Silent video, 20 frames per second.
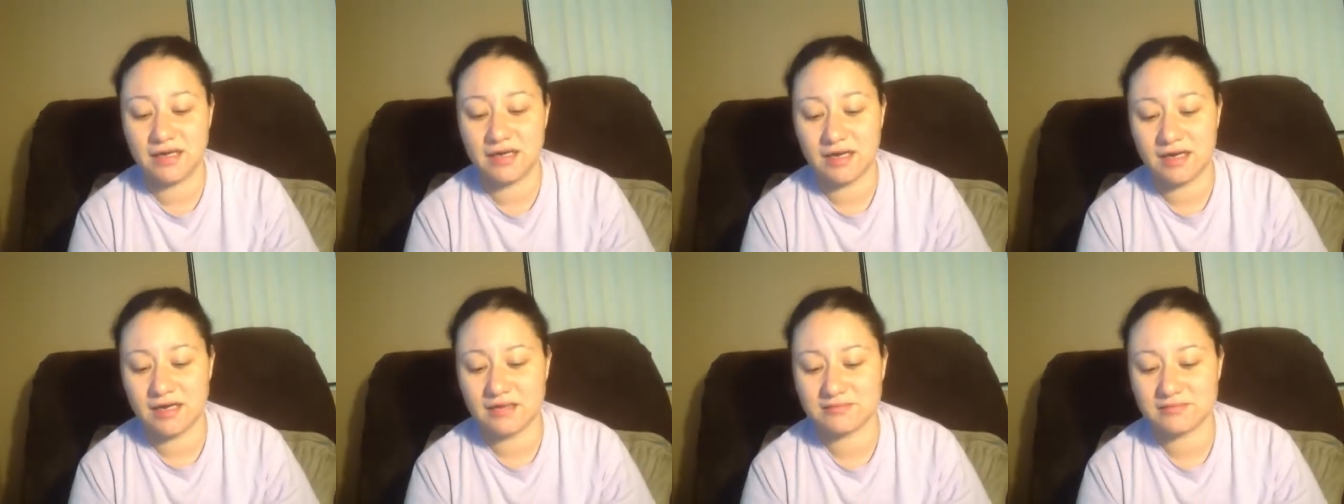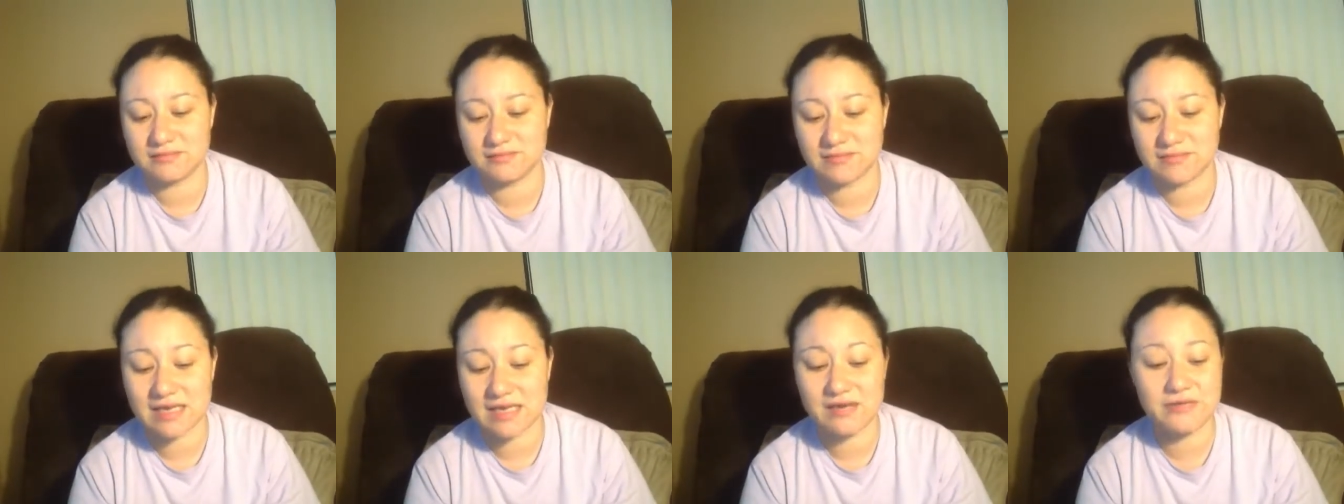
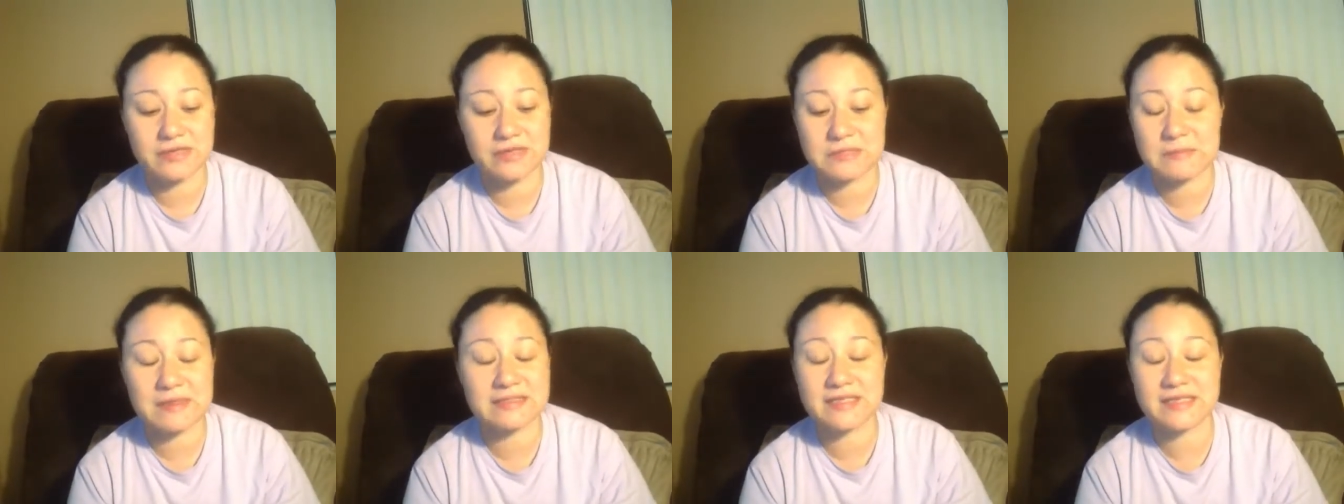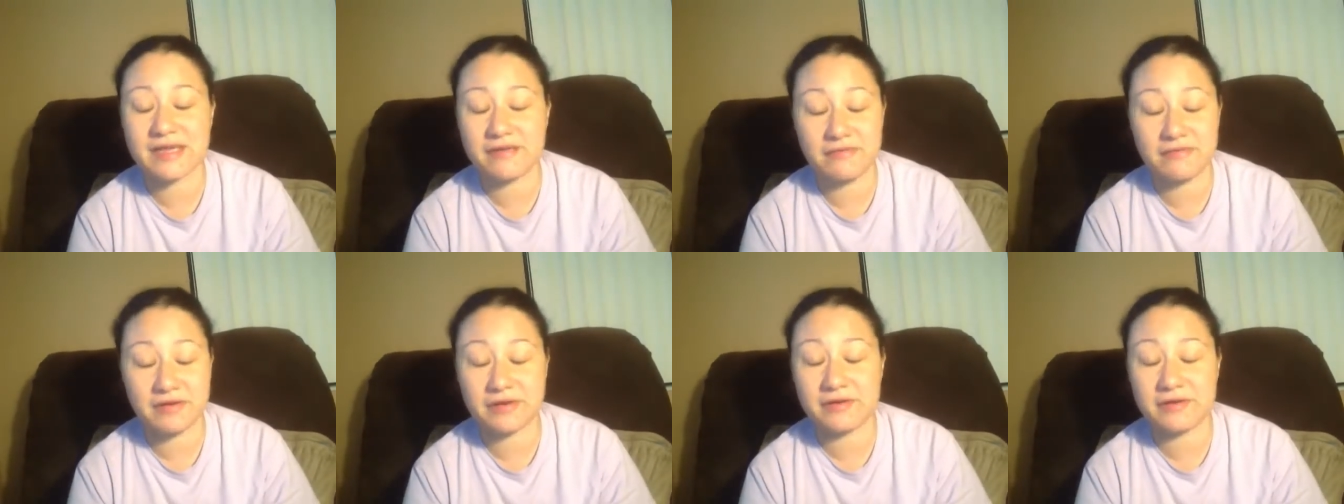Um, I don't expect to
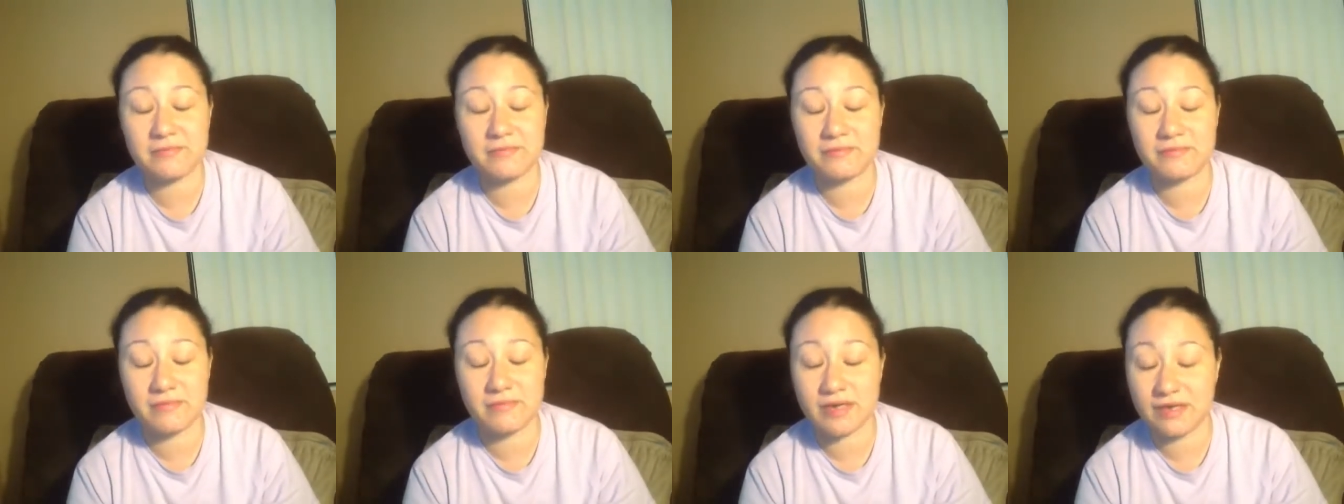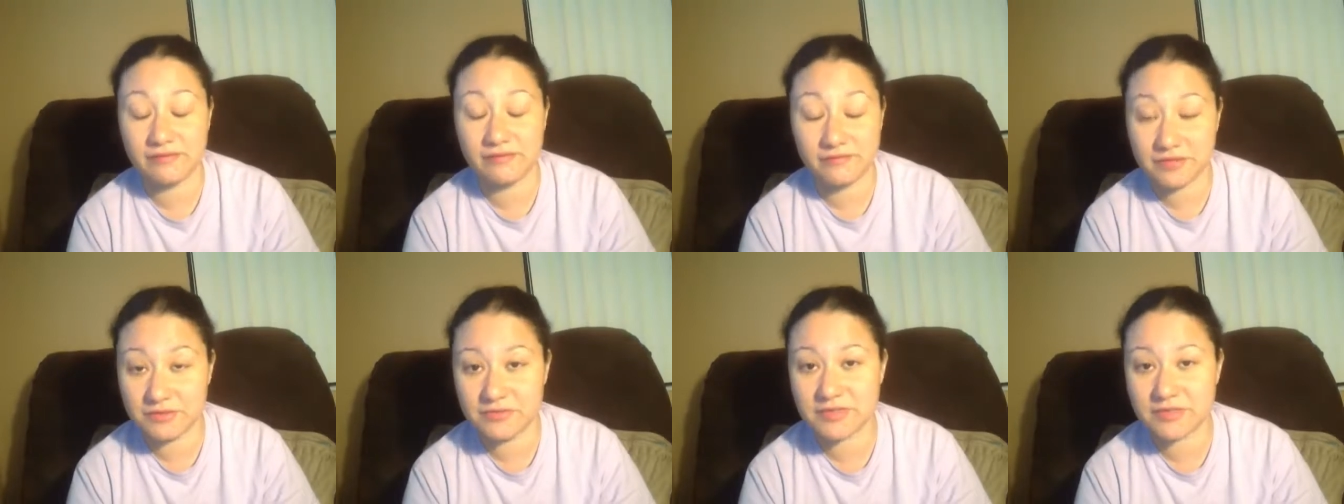get very many
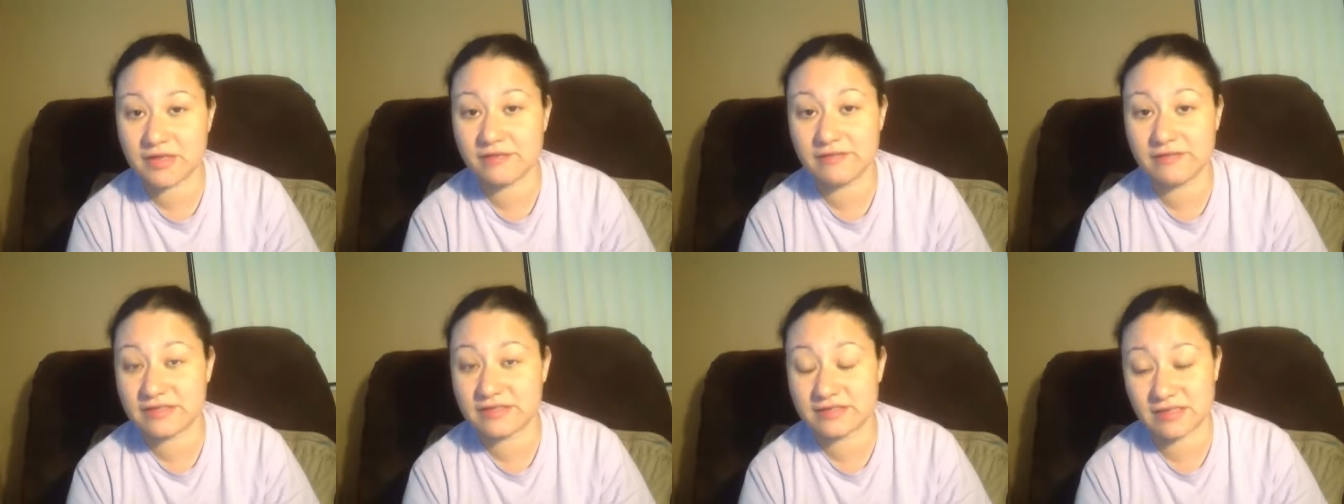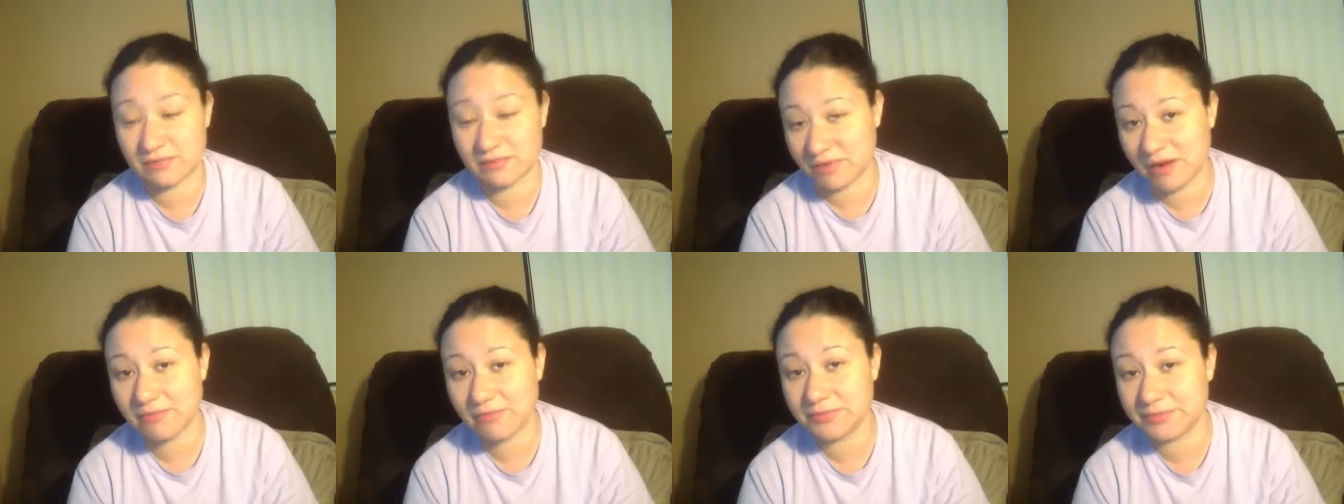views on this and
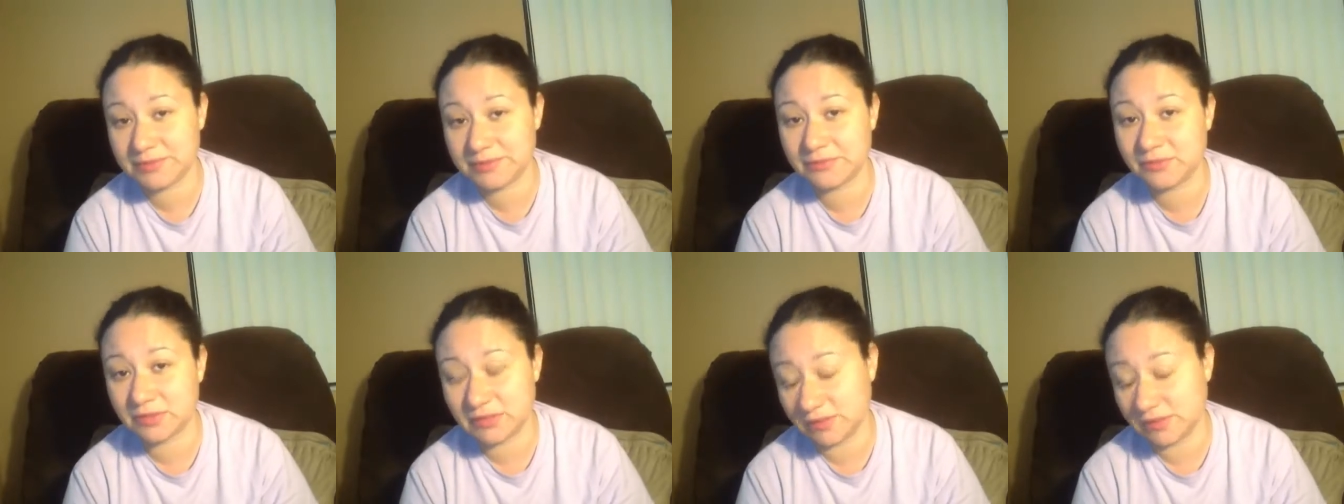I probably will